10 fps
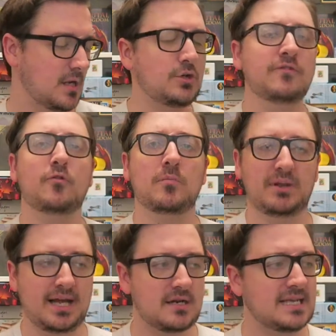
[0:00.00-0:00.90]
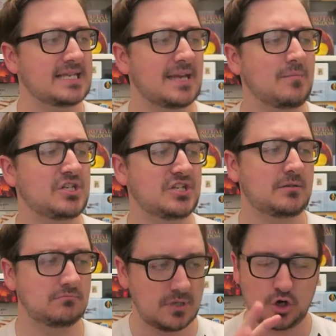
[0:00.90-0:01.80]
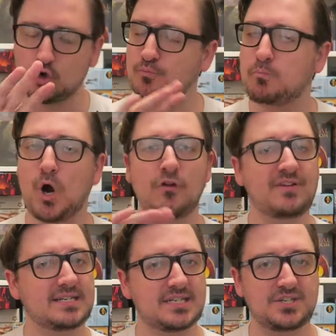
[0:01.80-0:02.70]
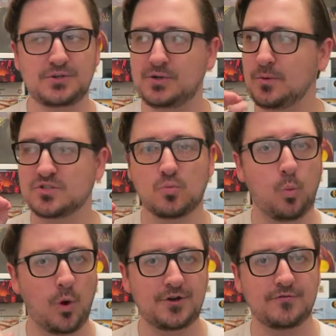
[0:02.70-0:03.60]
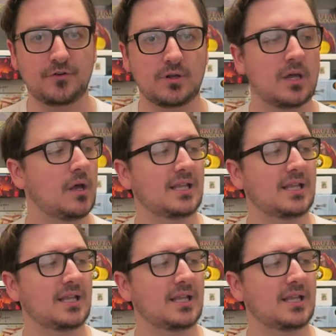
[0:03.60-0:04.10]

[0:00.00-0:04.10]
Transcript: 2 to 4 players, as I mentioned, perfect at 2. It was wonderful.